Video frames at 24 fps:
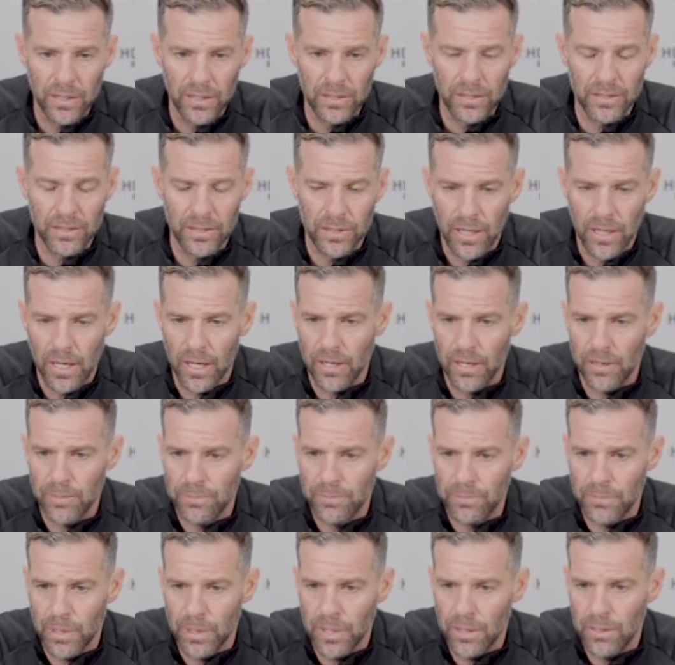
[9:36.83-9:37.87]

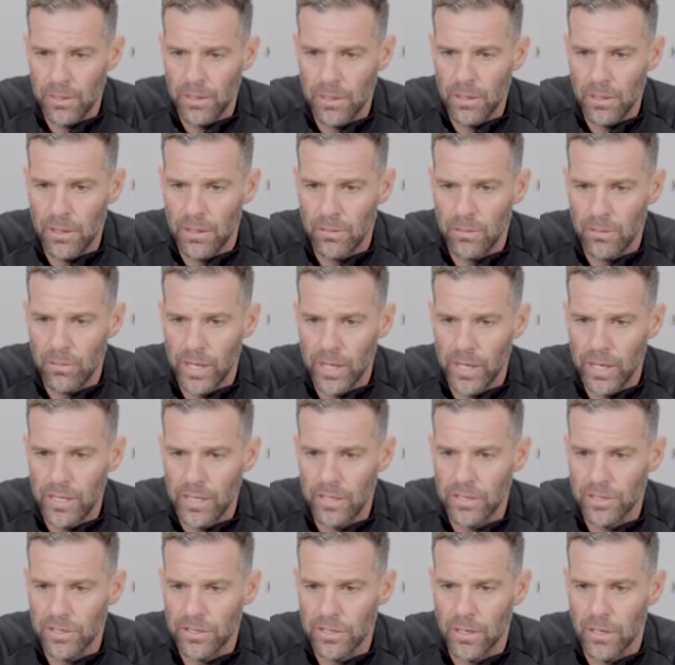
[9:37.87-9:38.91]
but, you know, when he
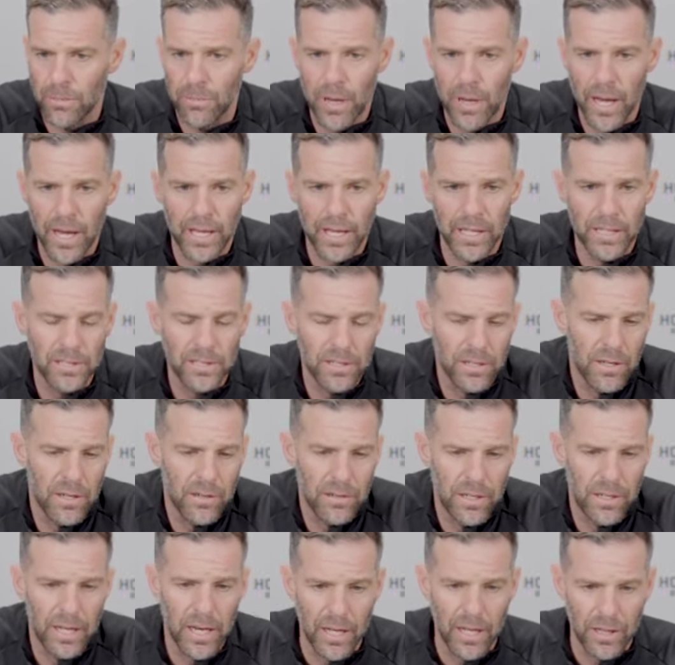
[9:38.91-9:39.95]
does come back, he's
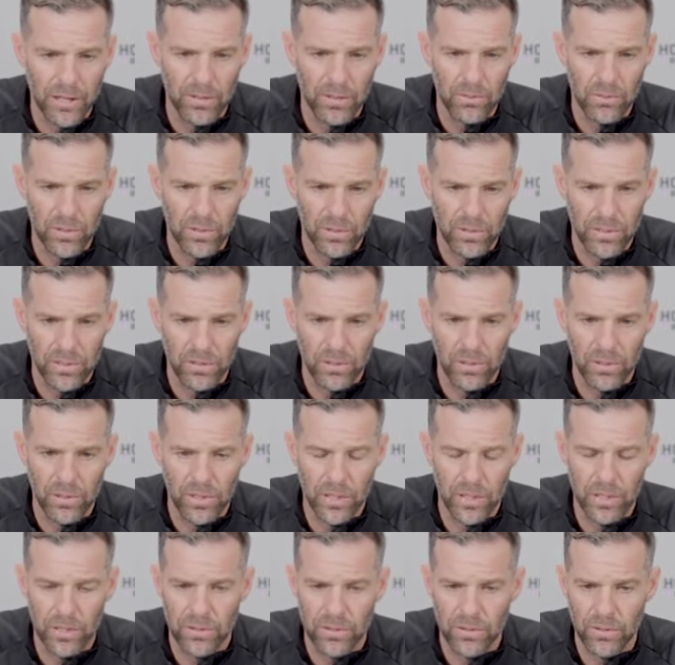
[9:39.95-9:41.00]
another guy that we're still
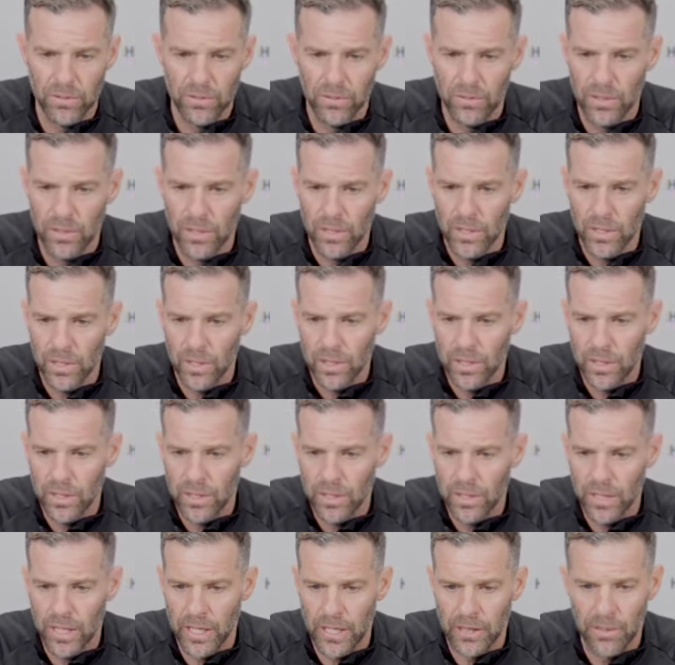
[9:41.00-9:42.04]
looking to
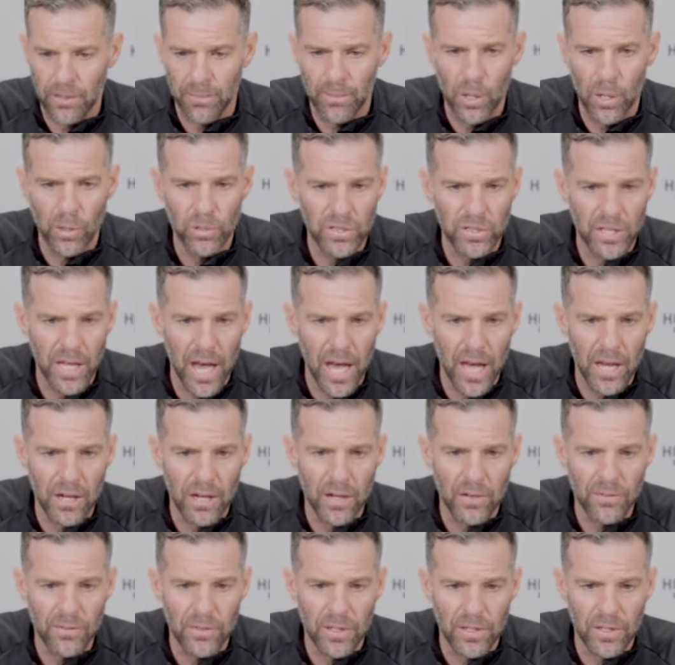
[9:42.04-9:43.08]
get the most out
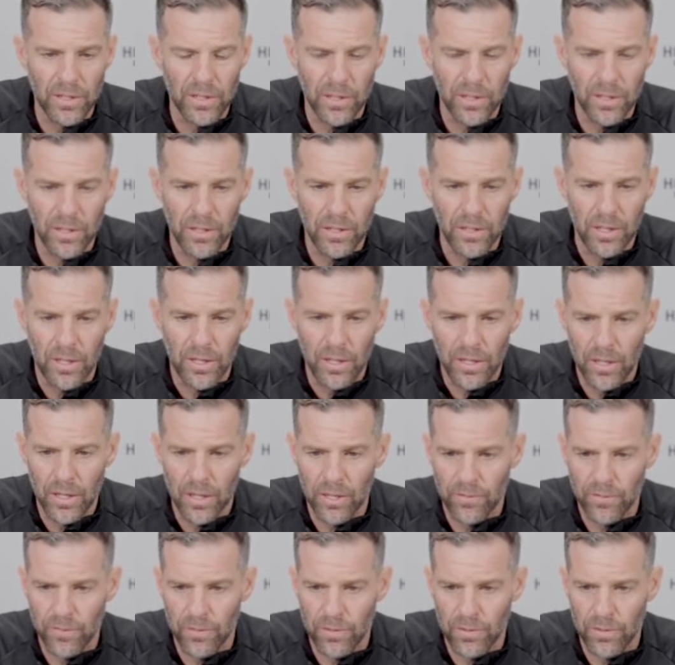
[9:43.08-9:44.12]
of and
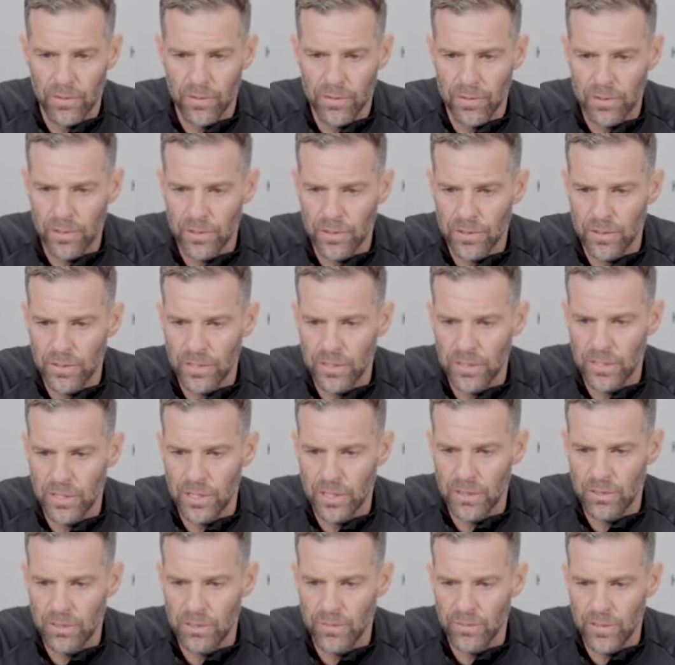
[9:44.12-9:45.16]
for, you know, to
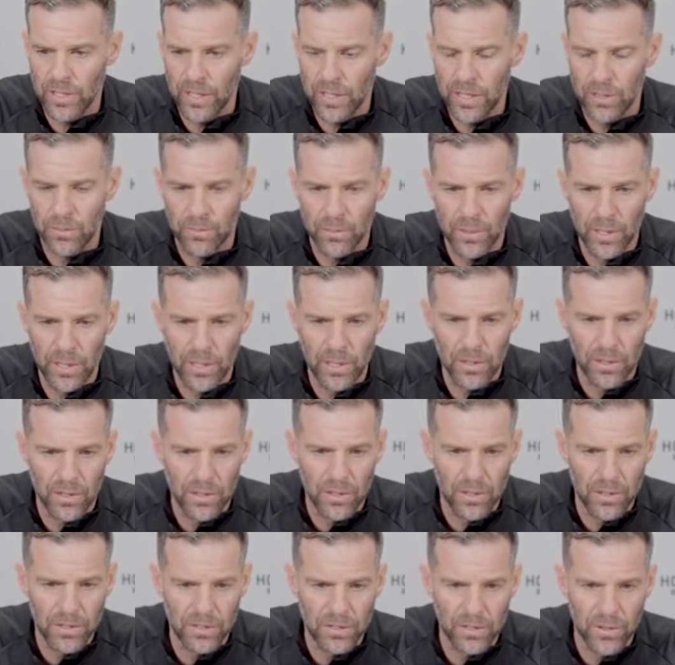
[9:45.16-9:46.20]
see if he can be
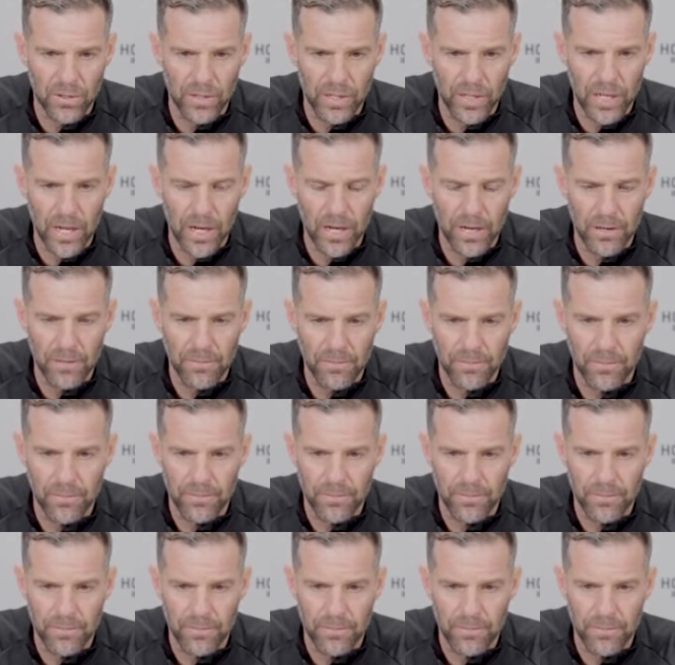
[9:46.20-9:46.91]
our starting nine.